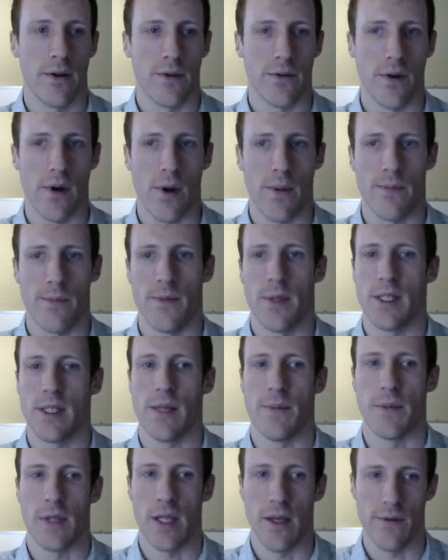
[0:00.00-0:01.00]
from
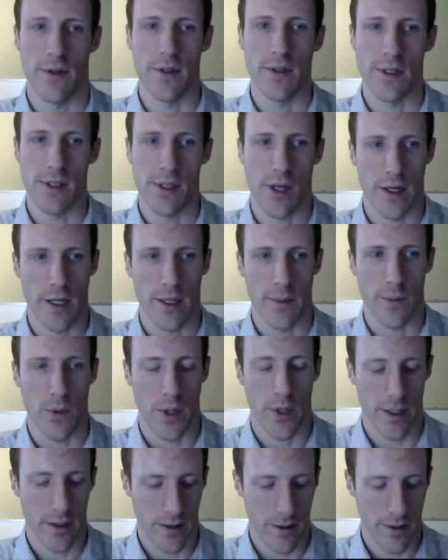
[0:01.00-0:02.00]
some given starting
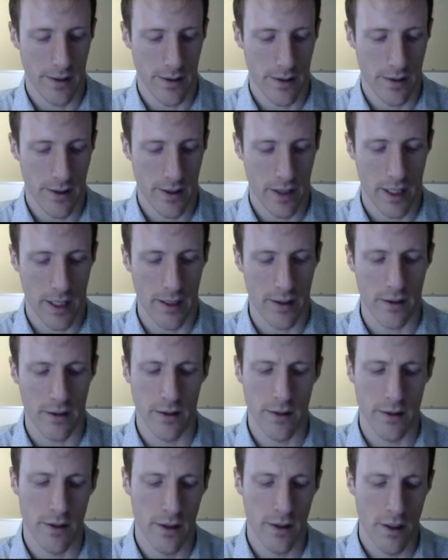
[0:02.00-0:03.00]
point. And